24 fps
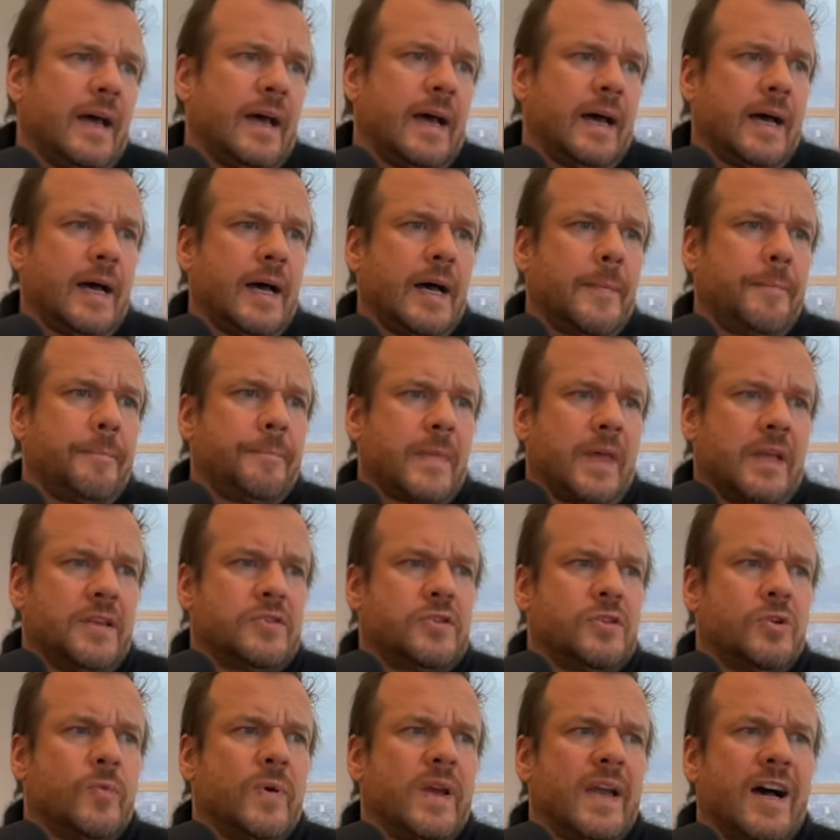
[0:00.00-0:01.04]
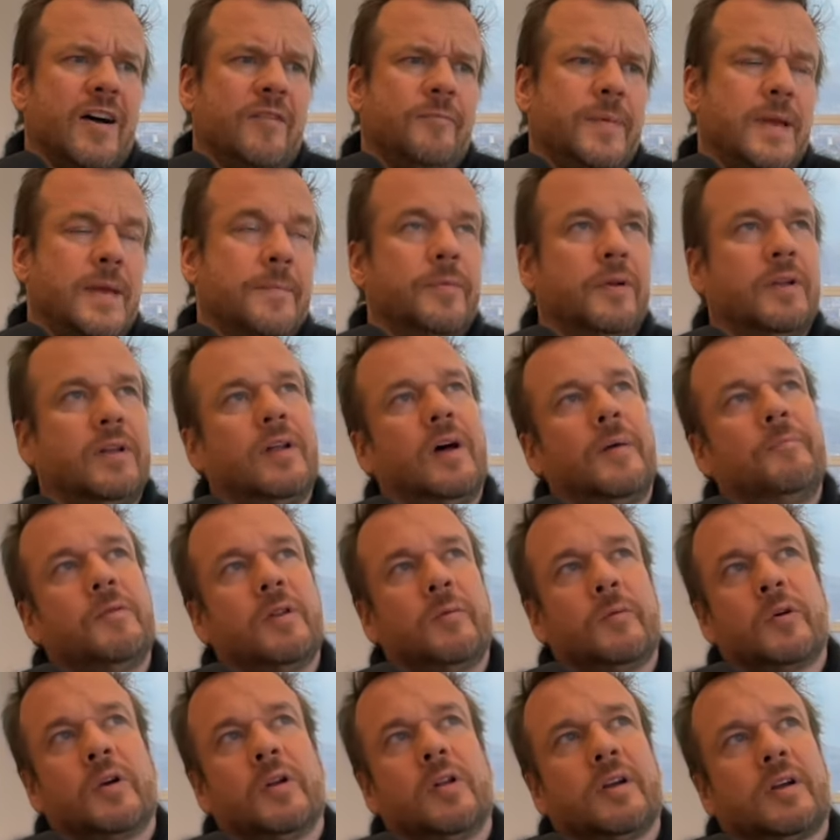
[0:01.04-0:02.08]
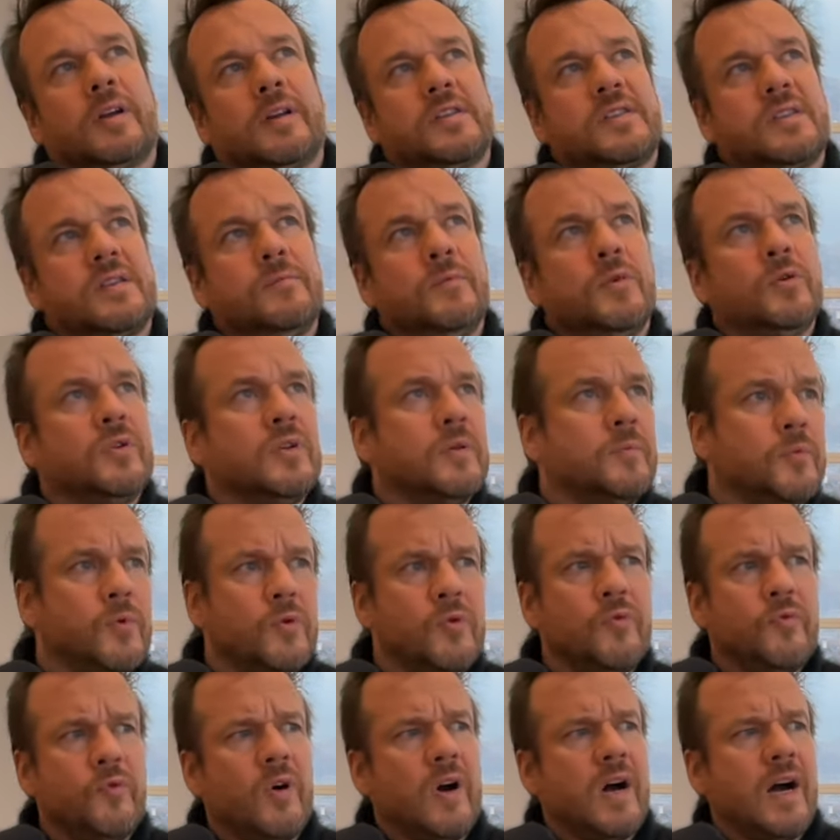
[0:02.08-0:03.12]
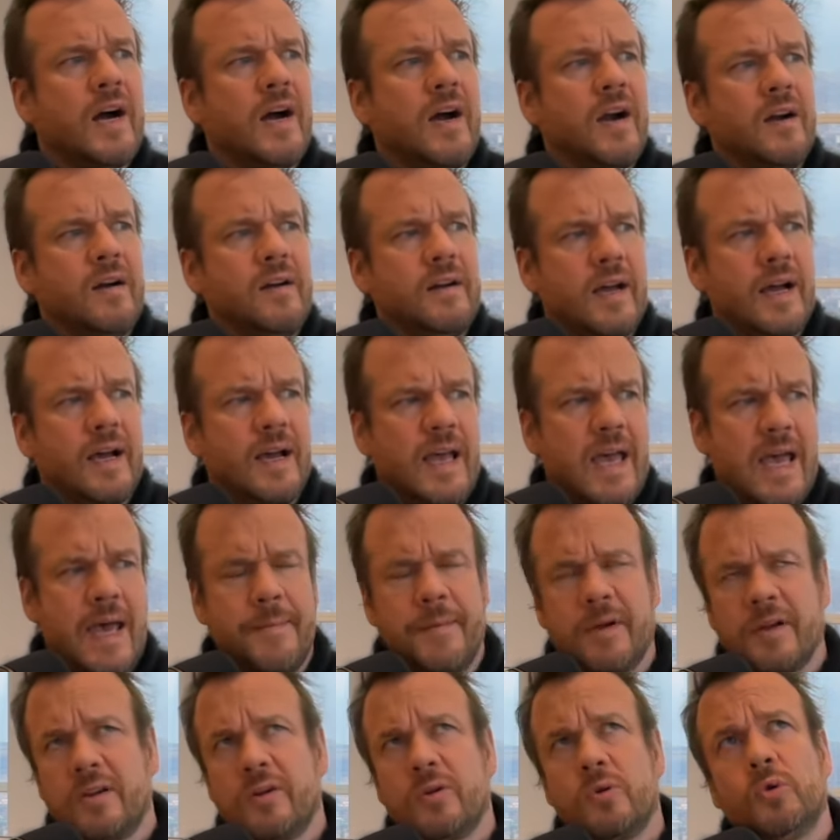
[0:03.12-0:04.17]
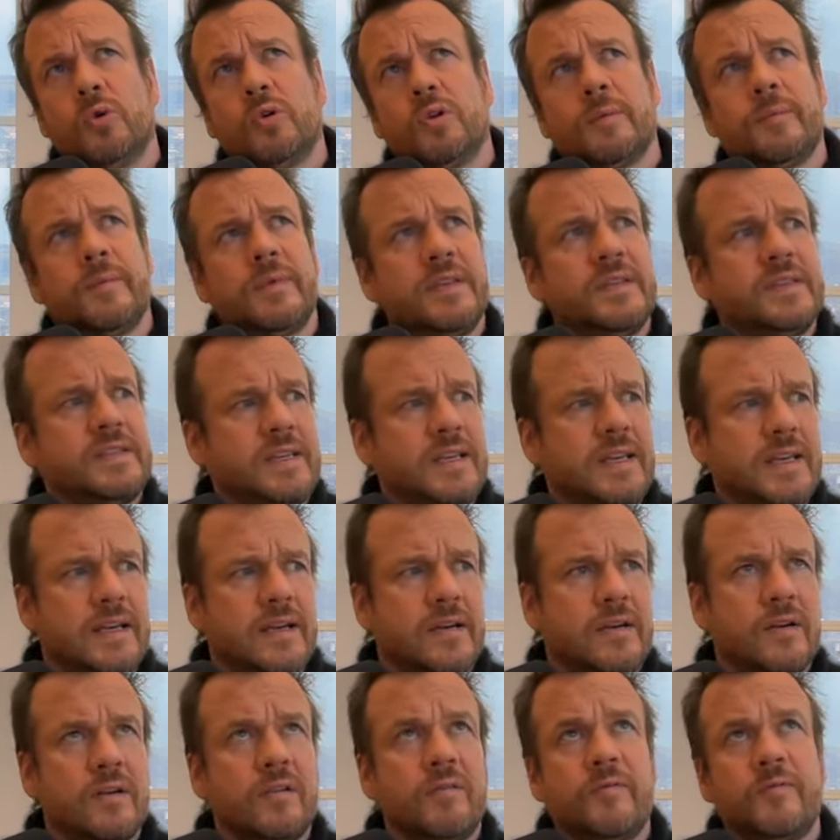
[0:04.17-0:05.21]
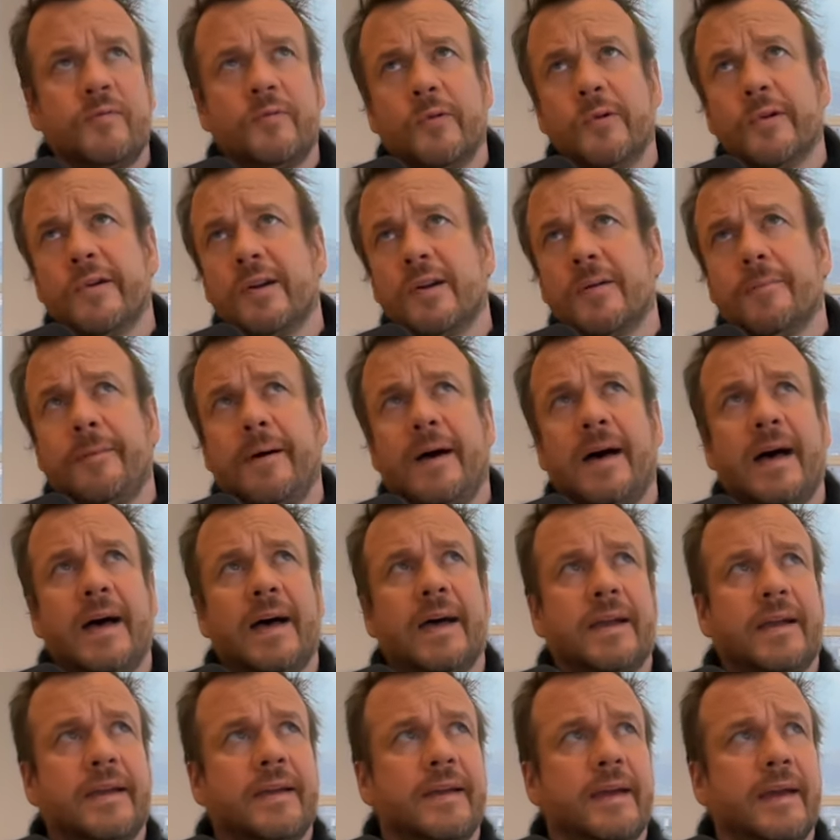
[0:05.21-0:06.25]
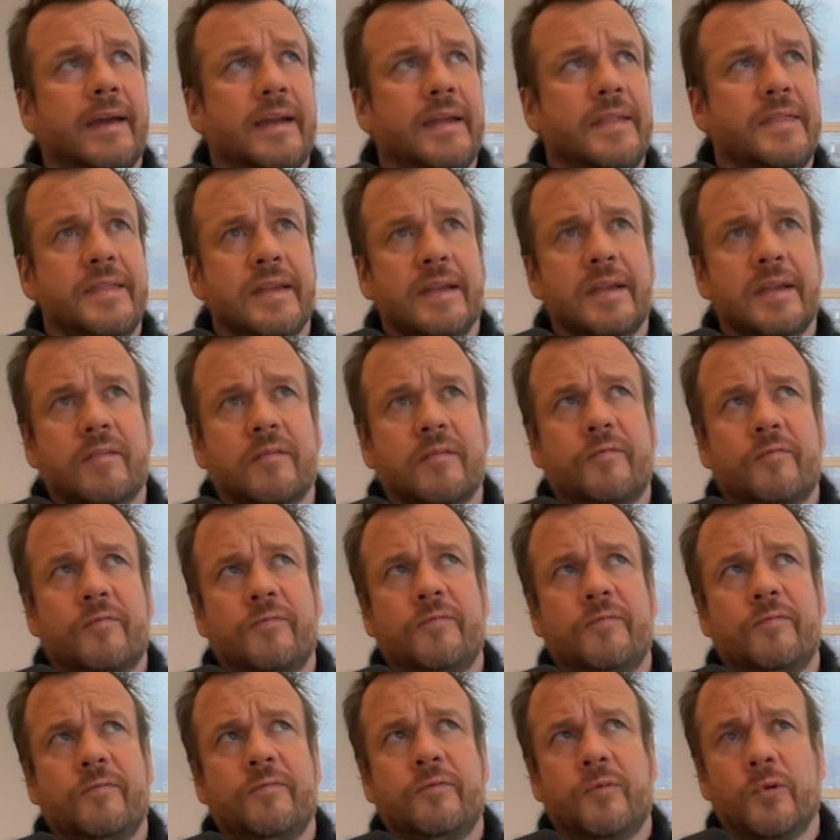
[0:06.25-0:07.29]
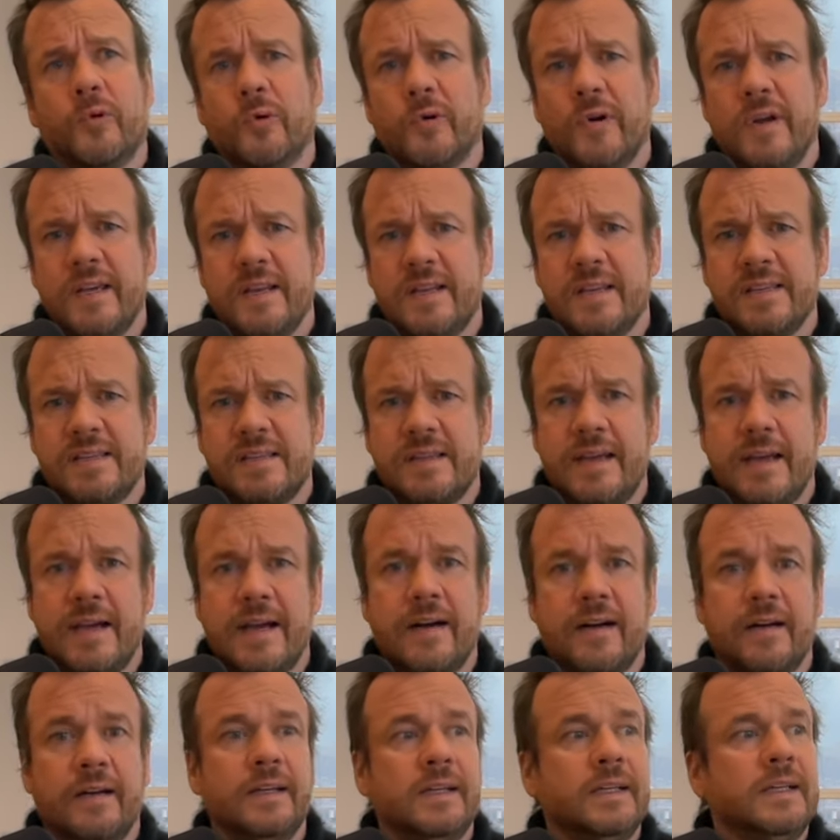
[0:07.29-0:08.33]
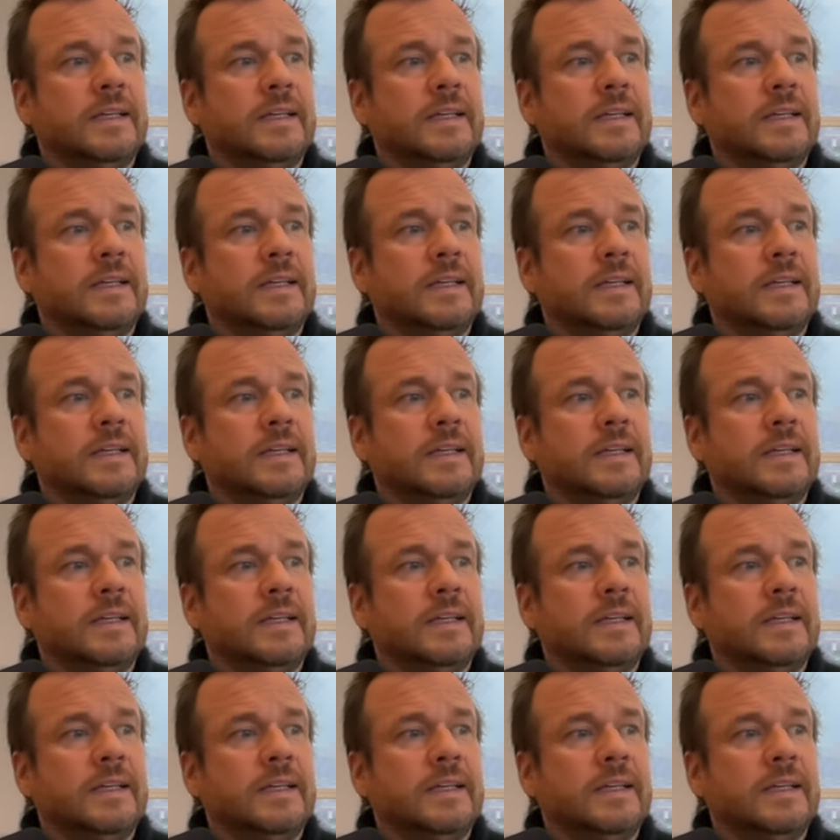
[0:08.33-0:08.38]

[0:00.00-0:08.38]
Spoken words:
And so we have people, I mean, we're going to look at Simone de Beauvoir, Emma Goldman's here, Feuerbach, I think Freud is there.